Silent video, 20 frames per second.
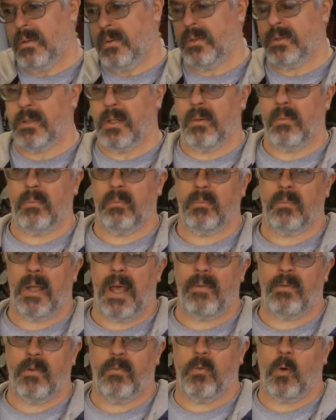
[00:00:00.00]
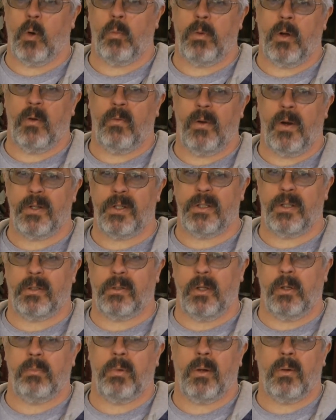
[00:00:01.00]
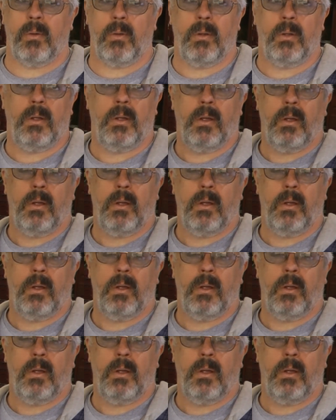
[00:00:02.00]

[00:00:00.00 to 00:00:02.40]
Something having a 4-bolt versus a 2-bolt.